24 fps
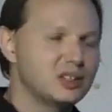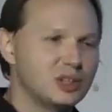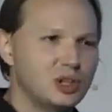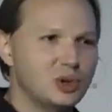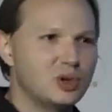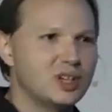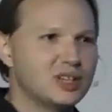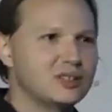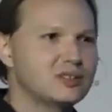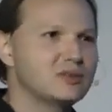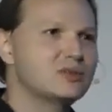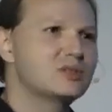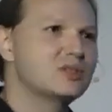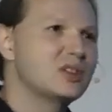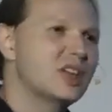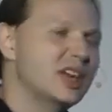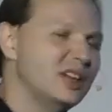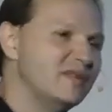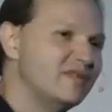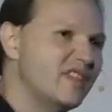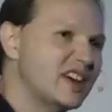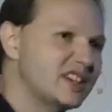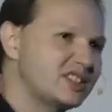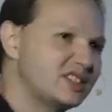You can
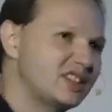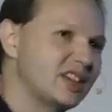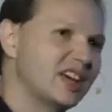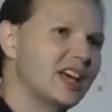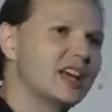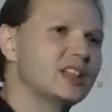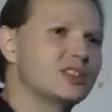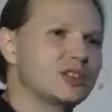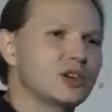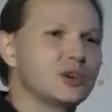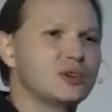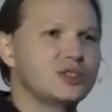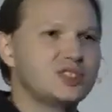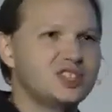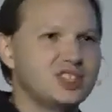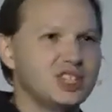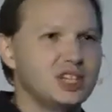investigate those,